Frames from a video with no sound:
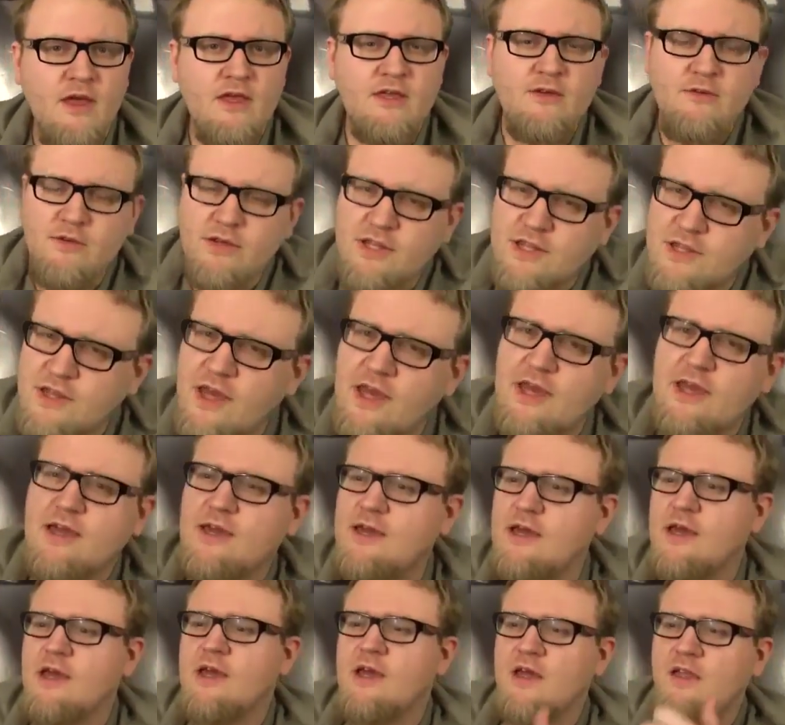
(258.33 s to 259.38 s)
You would
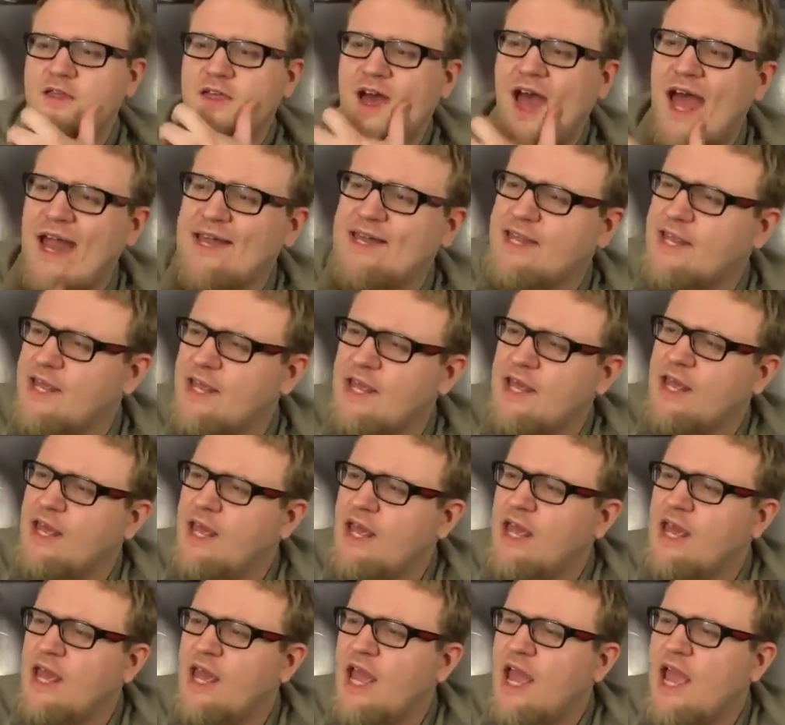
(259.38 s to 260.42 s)
think that
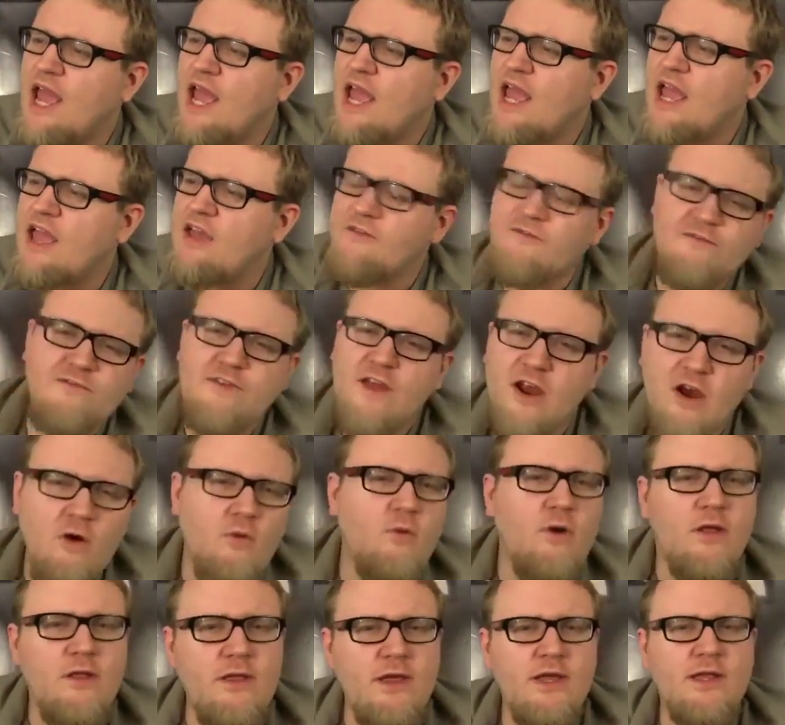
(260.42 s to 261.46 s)
if
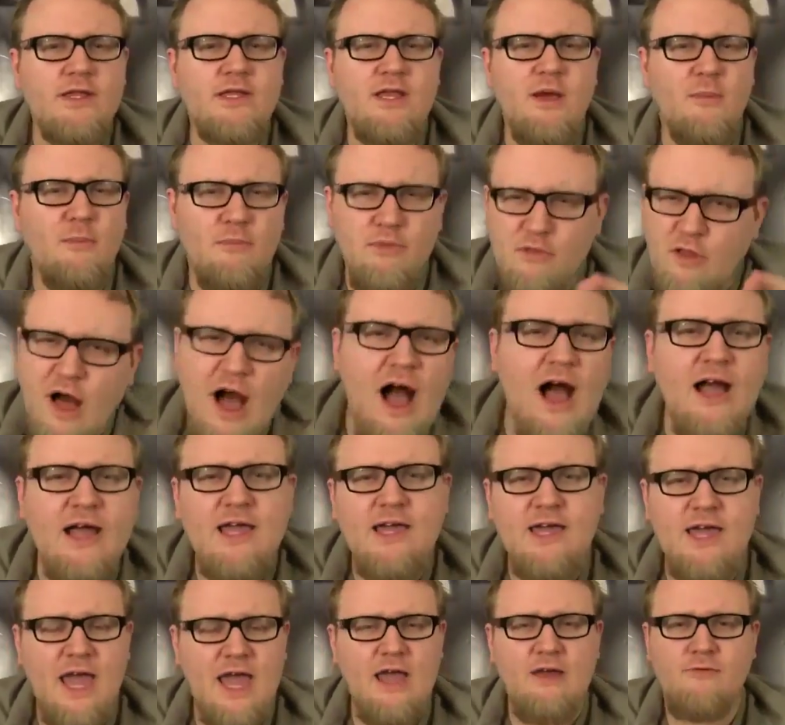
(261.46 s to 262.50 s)
they're willing to
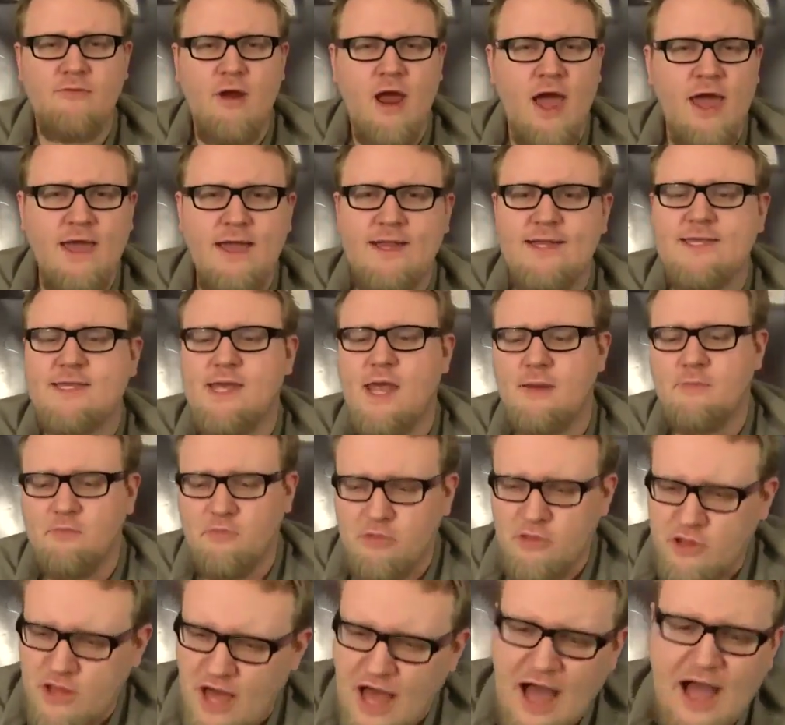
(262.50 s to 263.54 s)
block gay rights and
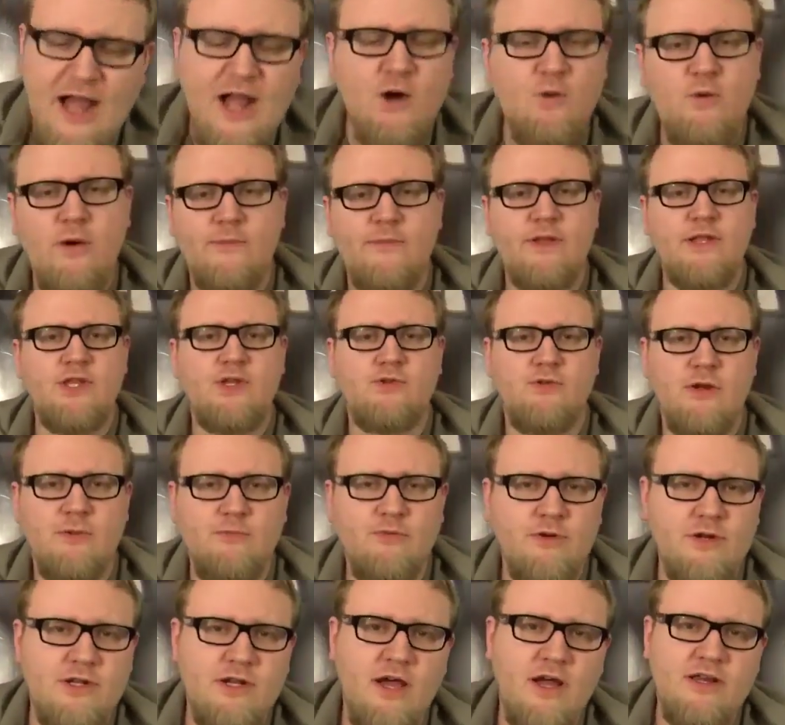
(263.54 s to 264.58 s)
block women's
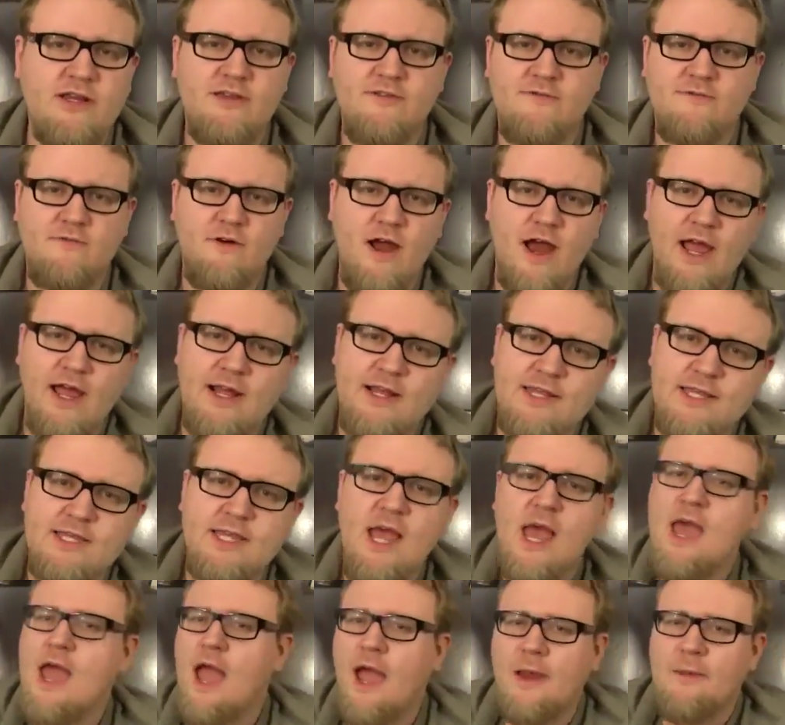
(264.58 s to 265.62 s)
reproductive
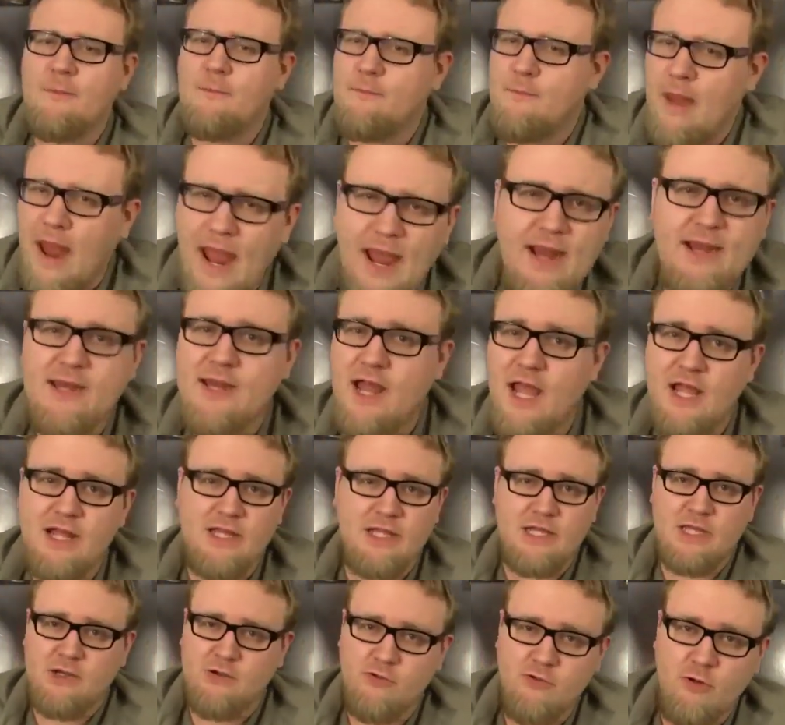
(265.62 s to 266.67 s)
rights and
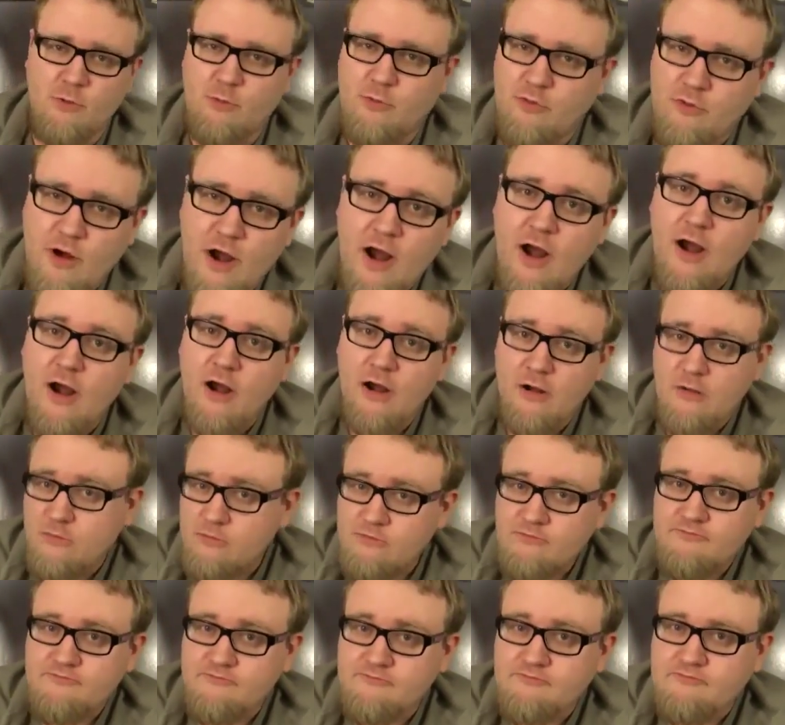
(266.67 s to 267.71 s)
mandate school
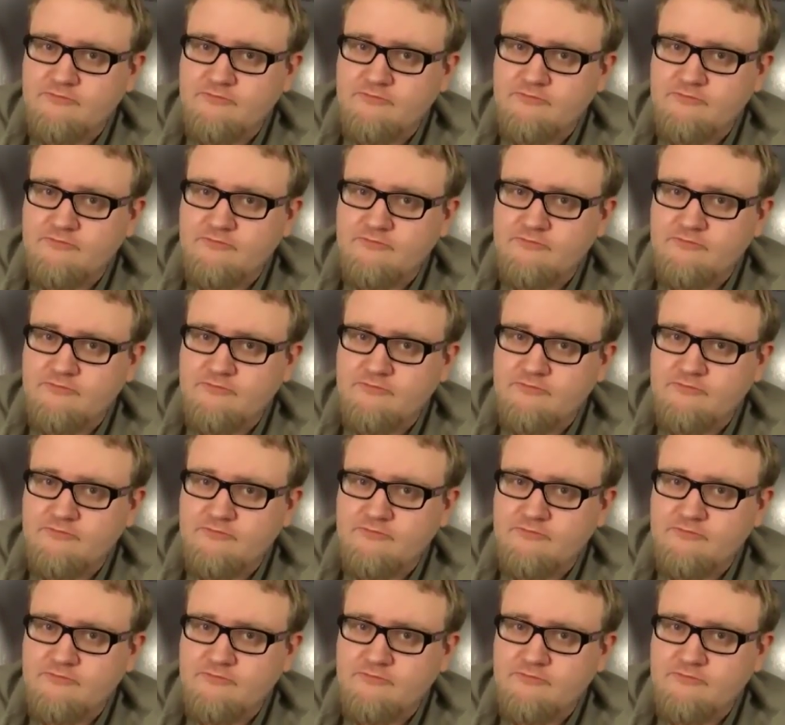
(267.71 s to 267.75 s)
prayer,